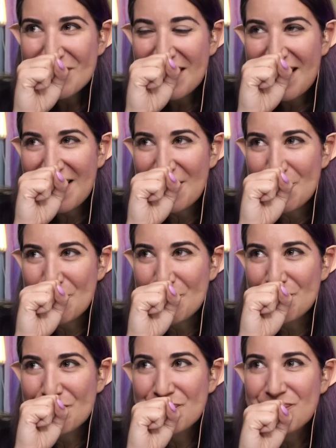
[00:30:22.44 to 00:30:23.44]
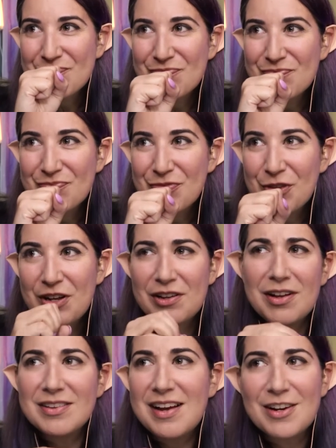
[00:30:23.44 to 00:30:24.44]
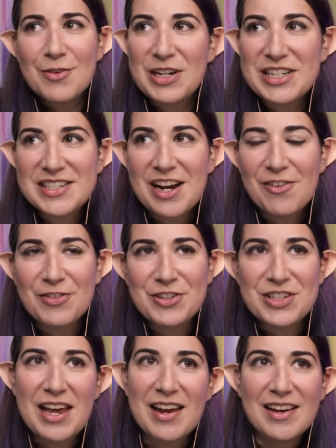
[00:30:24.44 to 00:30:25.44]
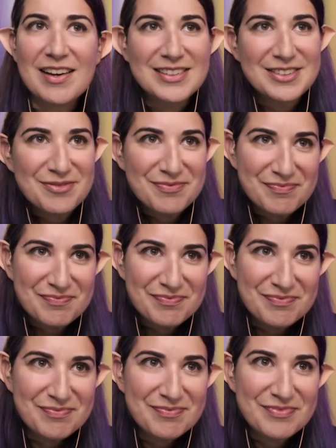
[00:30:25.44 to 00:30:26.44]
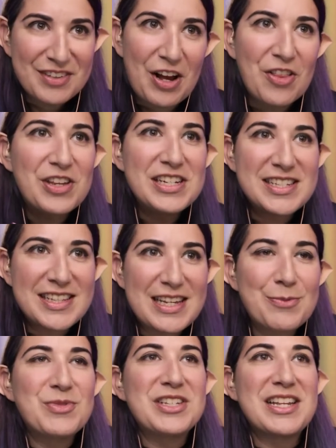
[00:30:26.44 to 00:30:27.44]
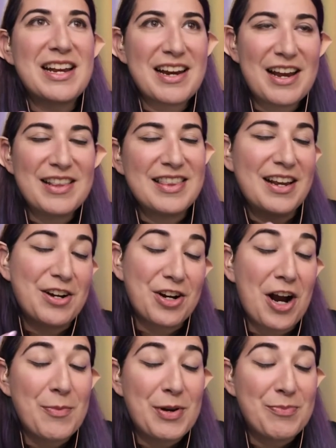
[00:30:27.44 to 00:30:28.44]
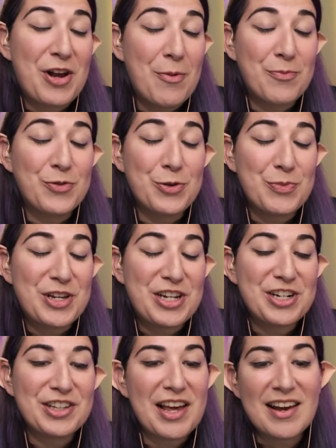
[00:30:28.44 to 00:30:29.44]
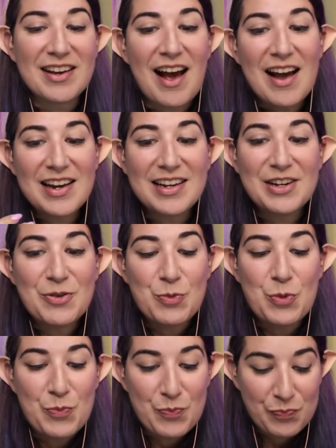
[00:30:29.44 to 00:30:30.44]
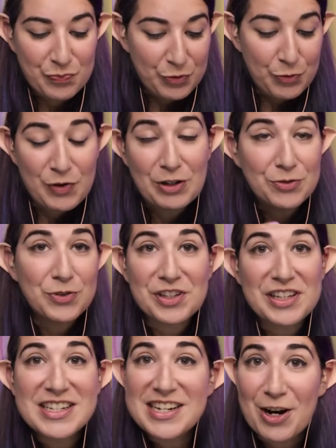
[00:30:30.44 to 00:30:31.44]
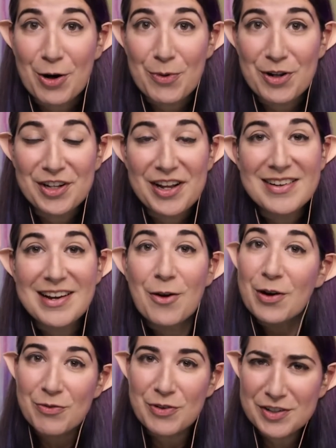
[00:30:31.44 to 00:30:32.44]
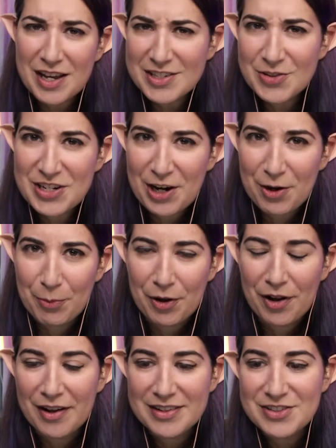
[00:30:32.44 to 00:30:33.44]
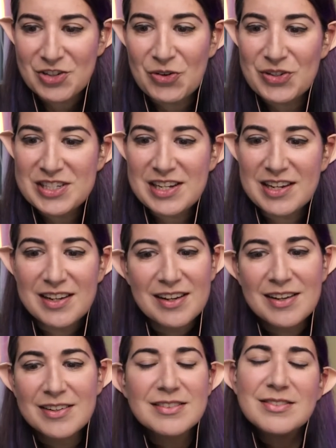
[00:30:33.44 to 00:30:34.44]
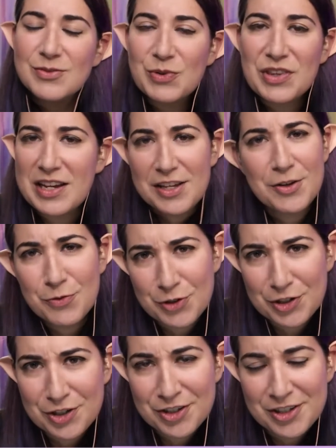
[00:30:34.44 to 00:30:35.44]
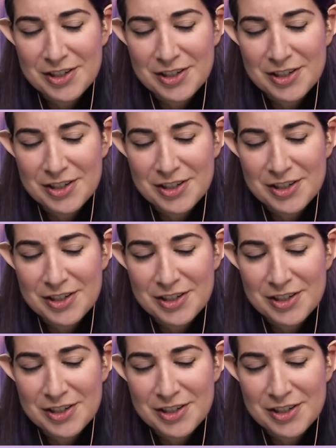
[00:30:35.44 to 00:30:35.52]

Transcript: well, a lot of my stuff was like these themes that are coming up for me are like felt really terrible and now I feel not so terrible. And so it's a thank you for,